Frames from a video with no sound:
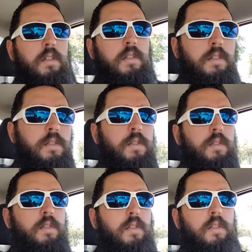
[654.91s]
It's
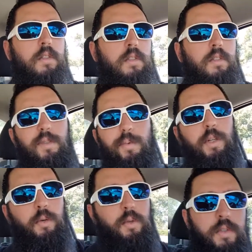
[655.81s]
pretty
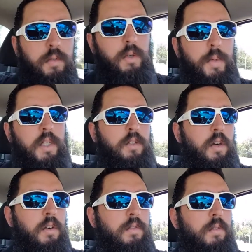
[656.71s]
cool. It's a real pace car